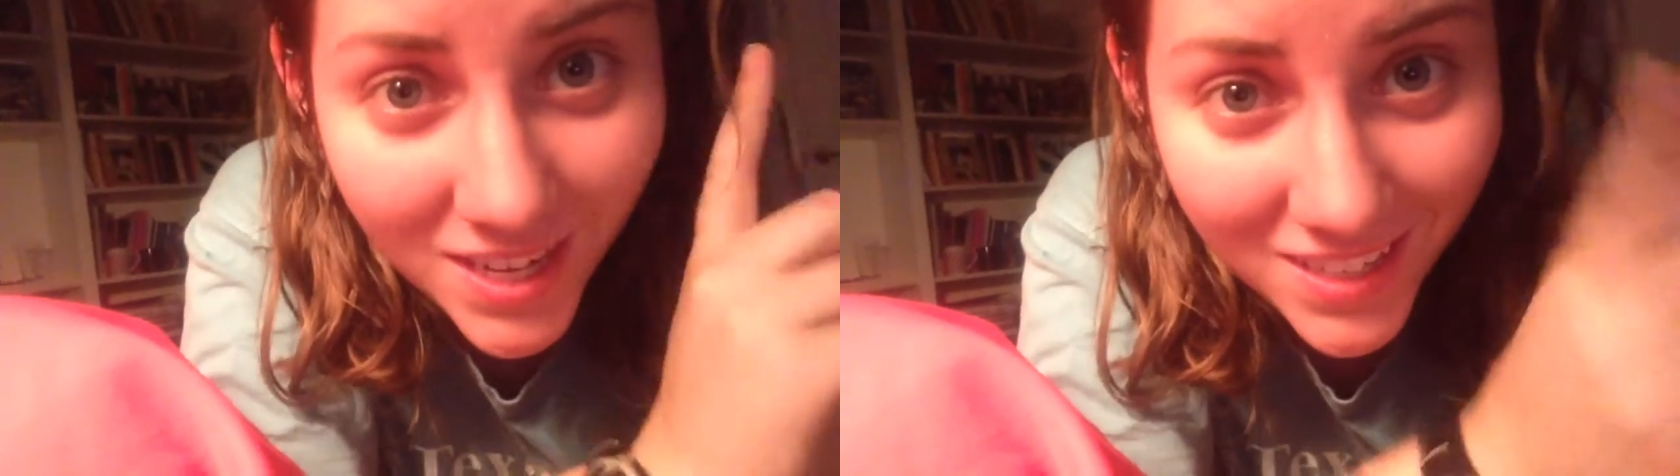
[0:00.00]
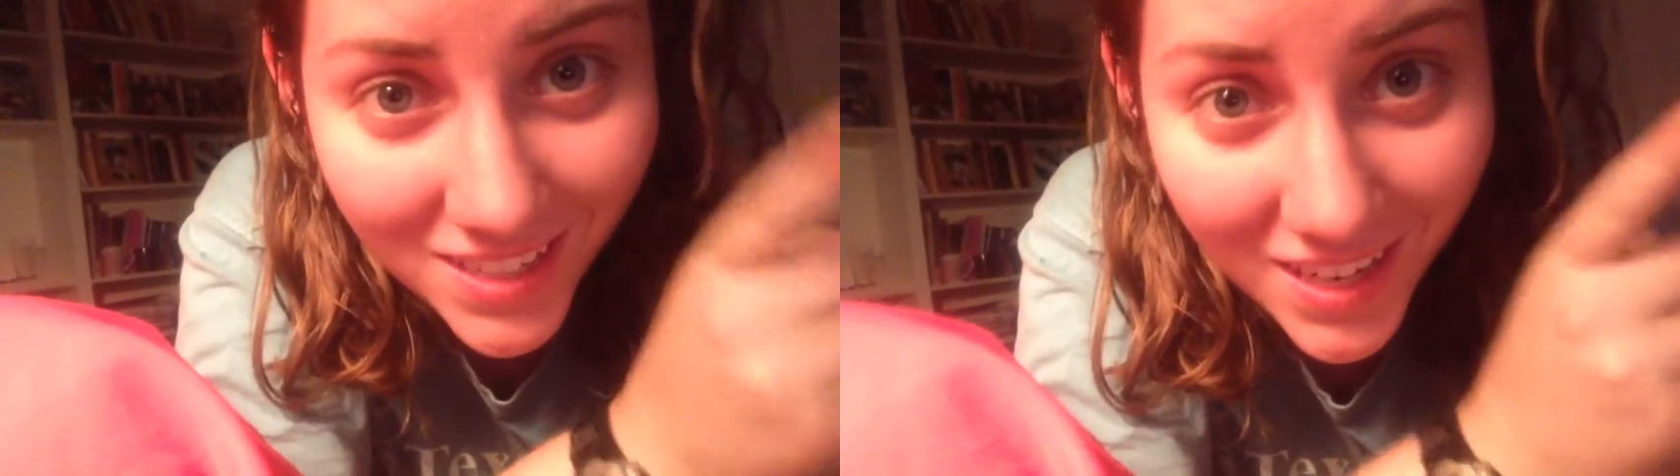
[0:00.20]

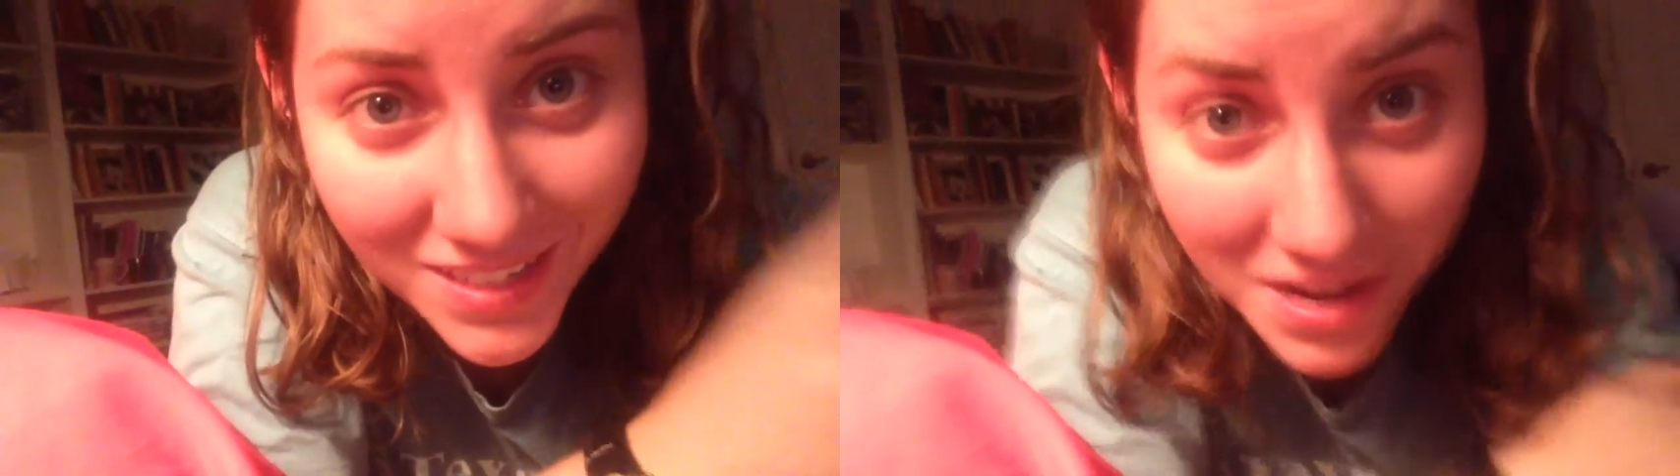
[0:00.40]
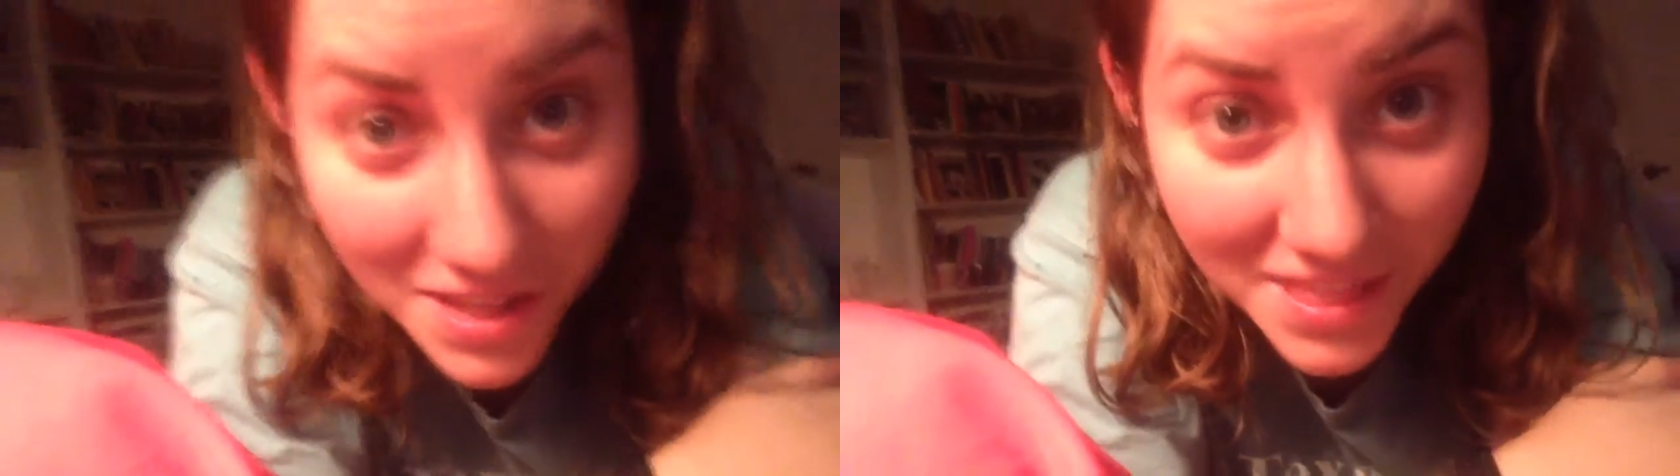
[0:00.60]

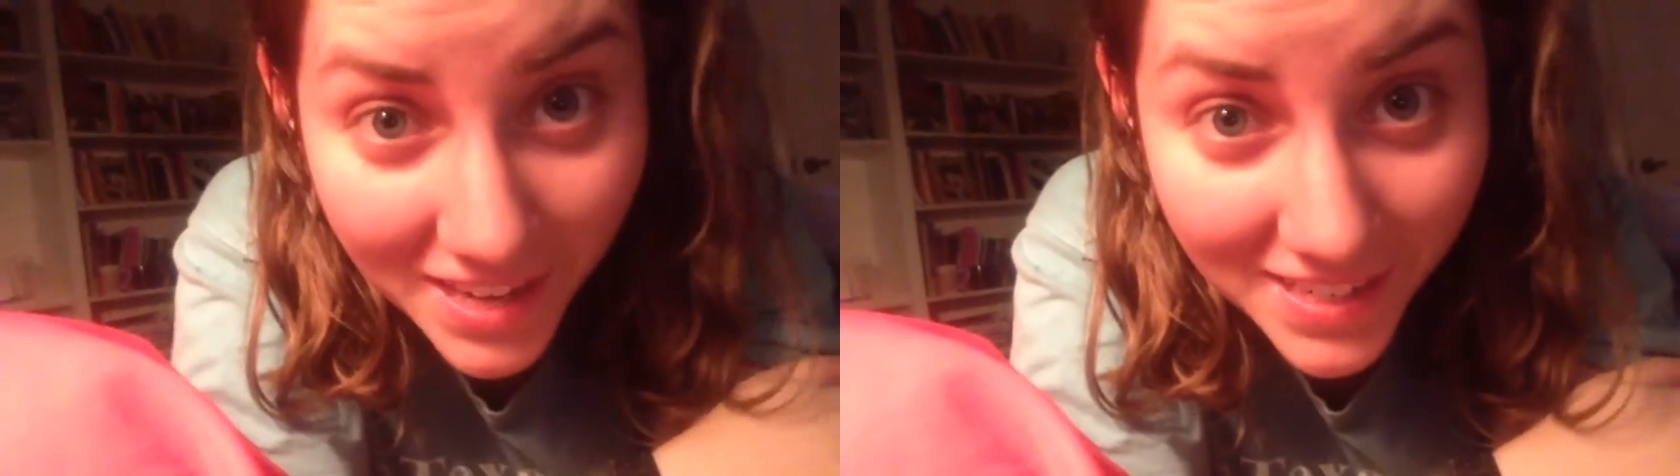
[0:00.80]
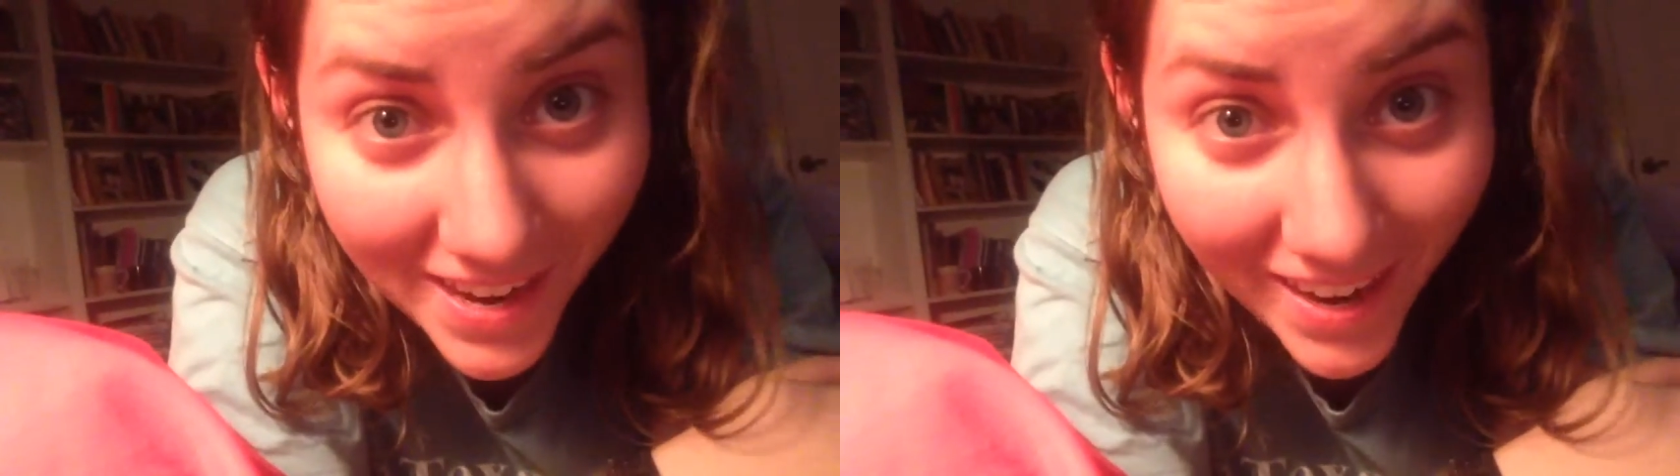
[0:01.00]
today's not
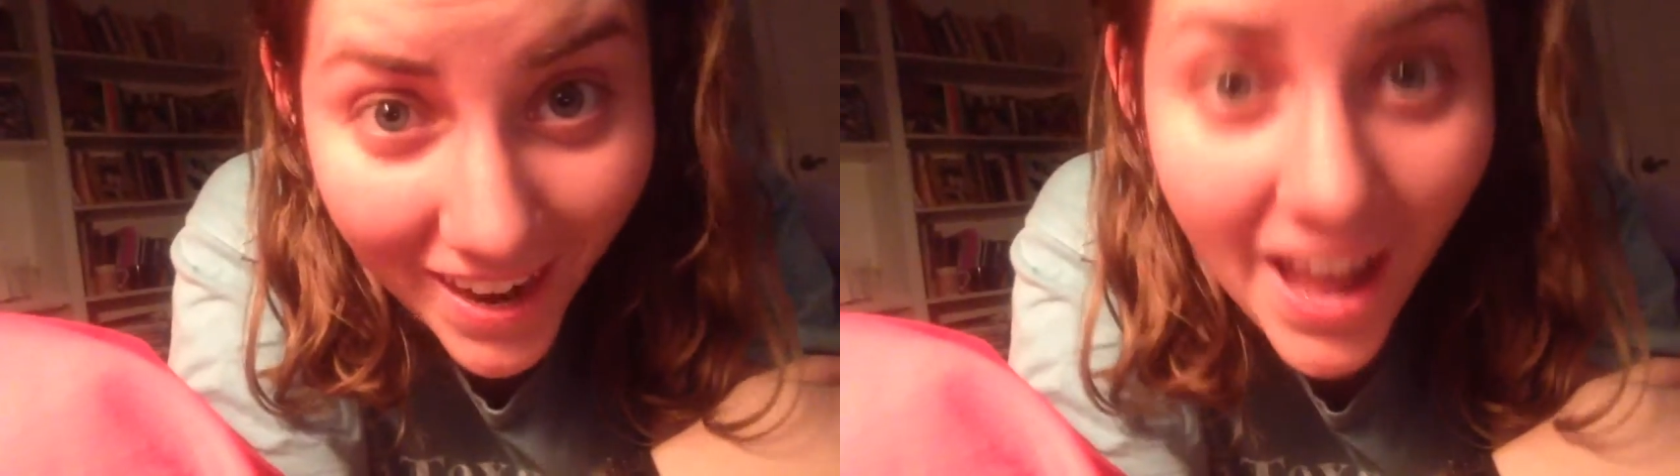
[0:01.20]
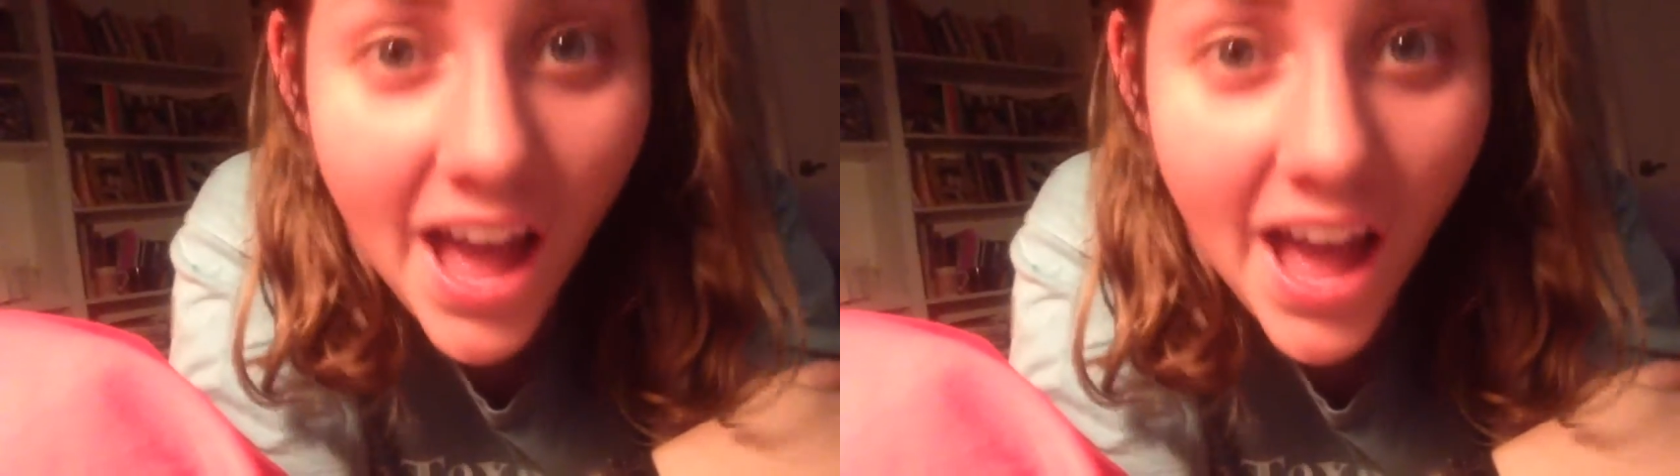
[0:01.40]
that day.